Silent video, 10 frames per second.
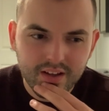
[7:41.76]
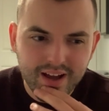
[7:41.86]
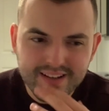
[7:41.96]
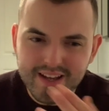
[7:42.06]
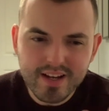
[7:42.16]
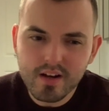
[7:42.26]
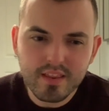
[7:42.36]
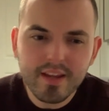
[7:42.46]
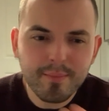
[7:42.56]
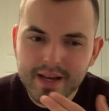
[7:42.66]
I, I can't
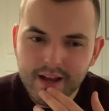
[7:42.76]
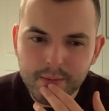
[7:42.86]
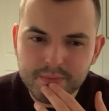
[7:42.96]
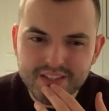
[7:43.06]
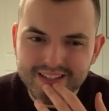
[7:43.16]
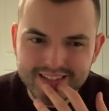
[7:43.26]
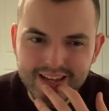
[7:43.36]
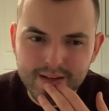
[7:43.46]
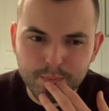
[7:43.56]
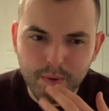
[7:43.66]
think of many albums that
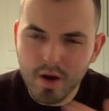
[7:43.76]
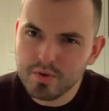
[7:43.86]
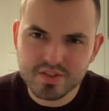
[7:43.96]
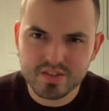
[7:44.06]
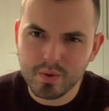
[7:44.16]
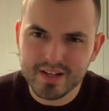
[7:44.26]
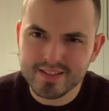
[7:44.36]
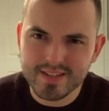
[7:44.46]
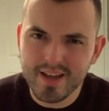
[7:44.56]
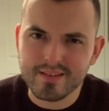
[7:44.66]
did post
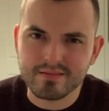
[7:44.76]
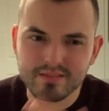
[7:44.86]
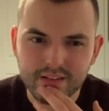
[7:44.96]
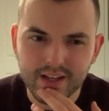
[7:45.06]
2010.